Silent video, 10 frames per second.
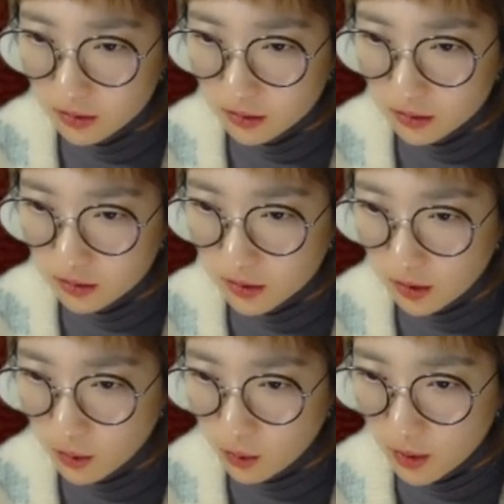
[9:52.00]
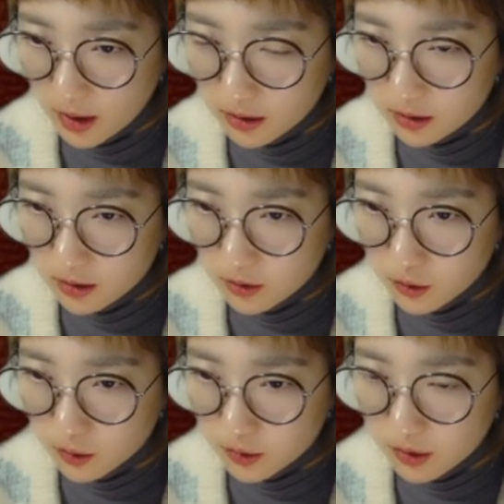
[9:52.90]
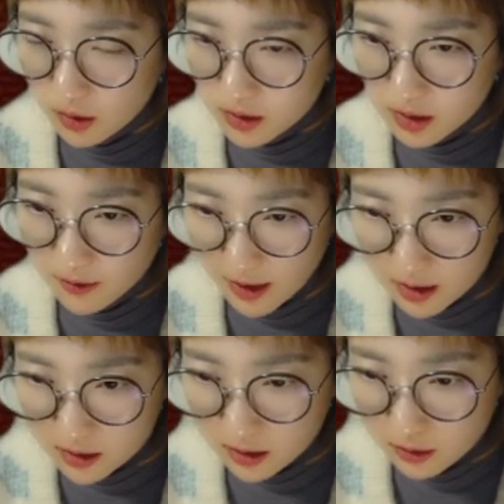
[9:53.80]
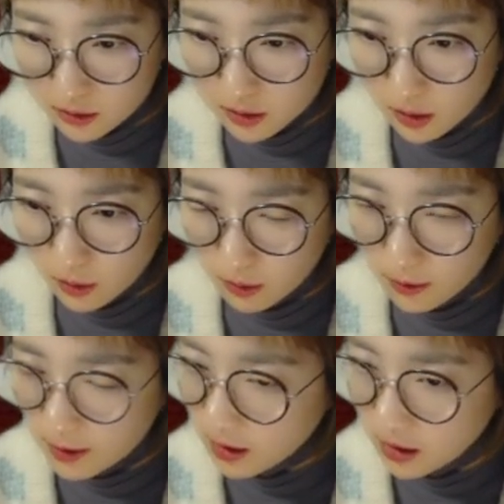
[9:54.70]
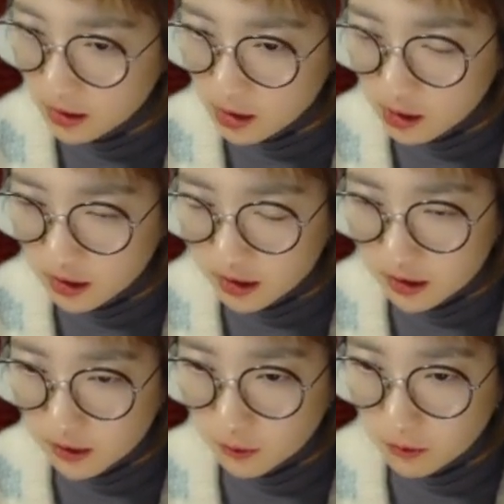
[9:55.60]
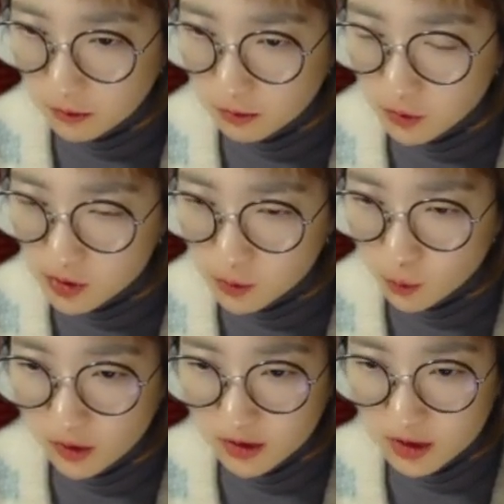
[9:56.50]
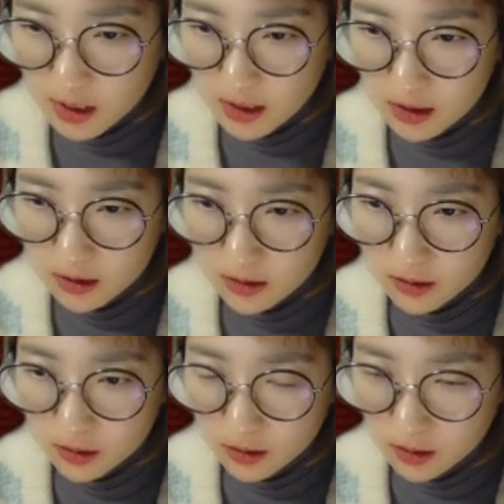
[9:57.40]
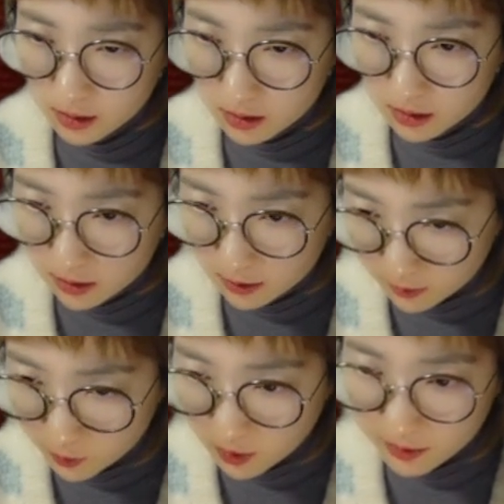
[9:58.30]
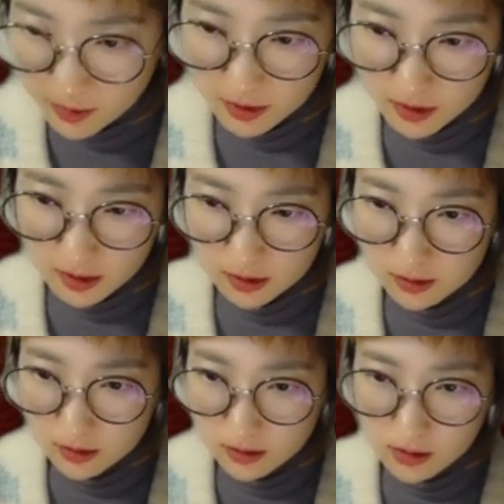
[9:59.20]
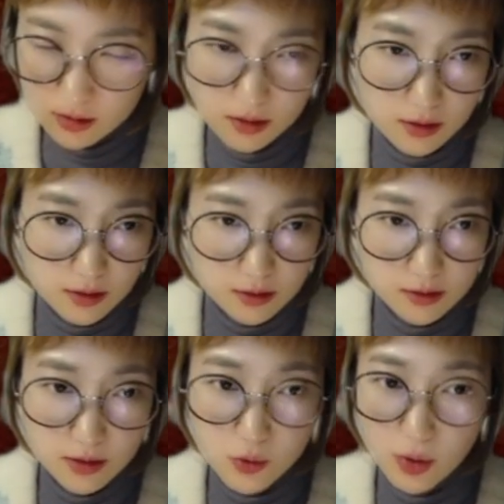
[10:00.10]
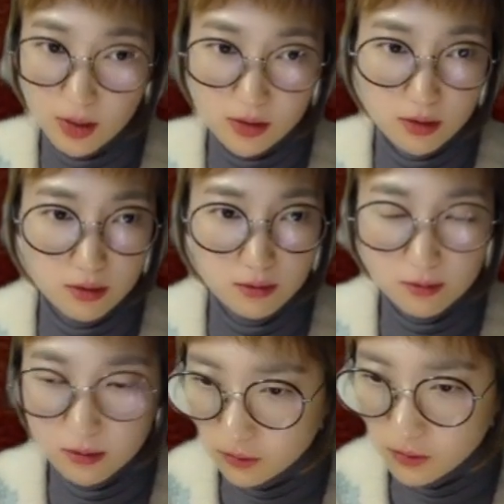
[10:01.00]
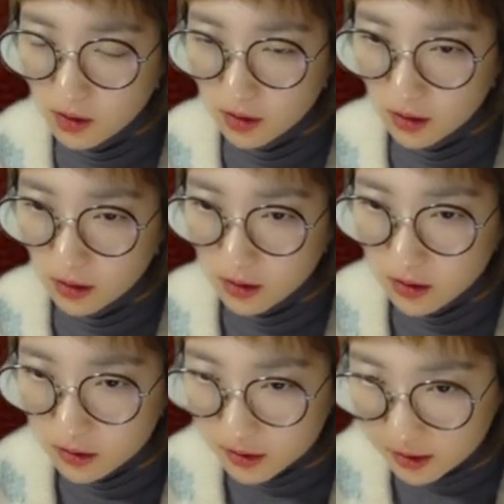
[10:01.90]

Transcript: so white groups are divided, so it is much worse than the previous situation. This